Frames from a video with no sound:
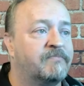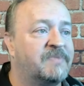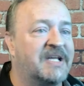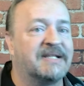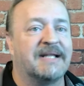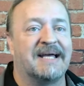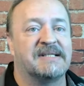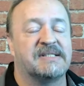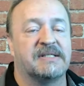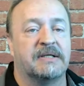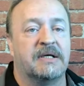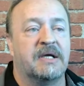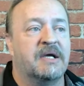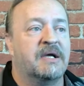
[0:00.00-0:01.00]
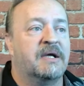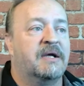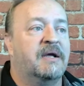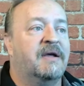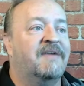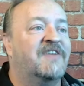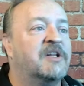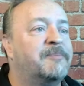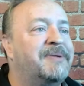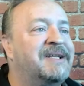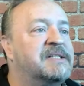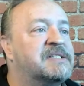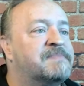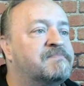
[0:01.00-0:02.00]
Dead last.
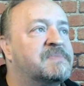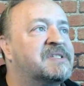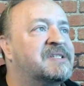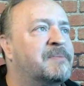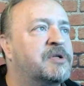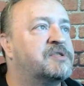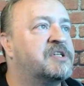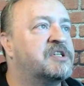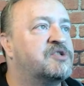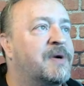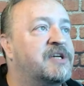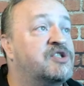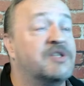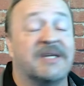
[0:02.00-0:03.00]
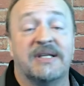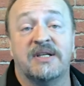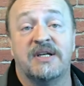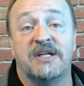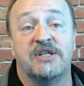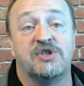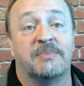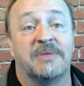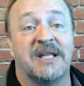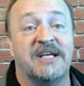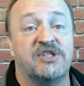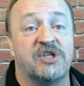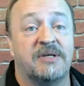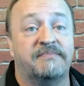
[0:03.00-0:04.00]
Philippines, similar situation to Indonesia and
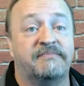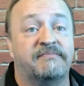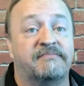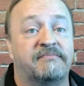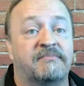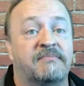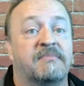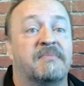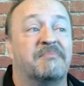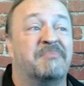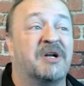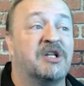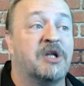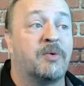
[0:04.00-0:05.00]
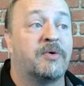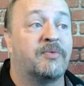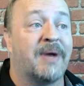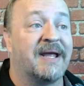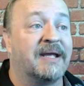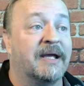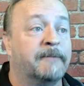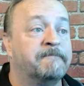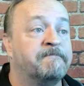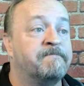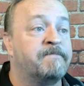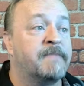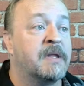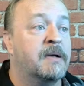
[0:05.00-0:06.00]
Malaysia, but a lower ranking.
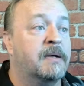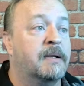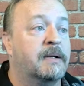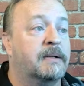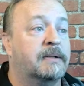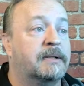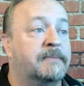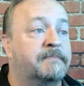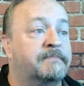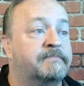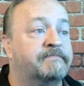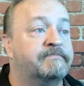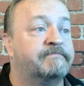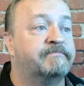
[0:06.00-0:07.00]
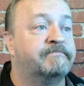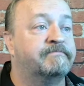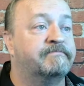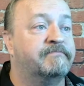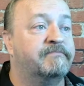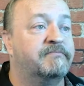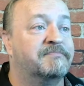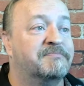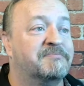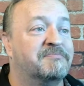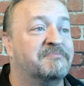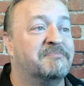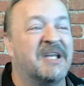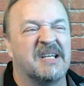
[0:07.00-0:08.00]
Um,
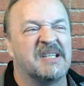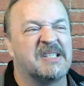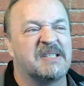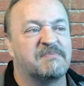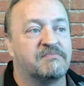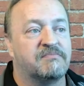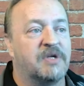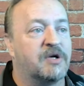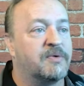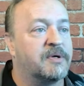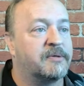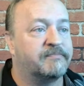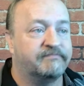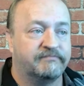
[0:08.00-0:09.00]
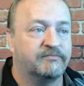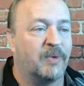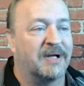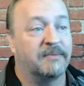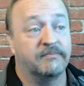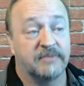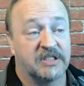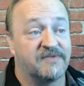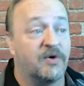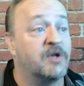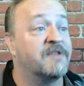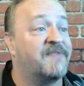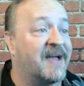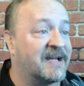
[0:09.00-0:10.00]
because, you know, they're, well, because of all
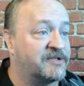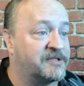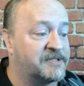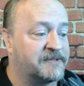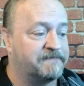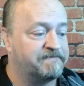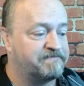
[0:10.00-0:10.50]
the factors.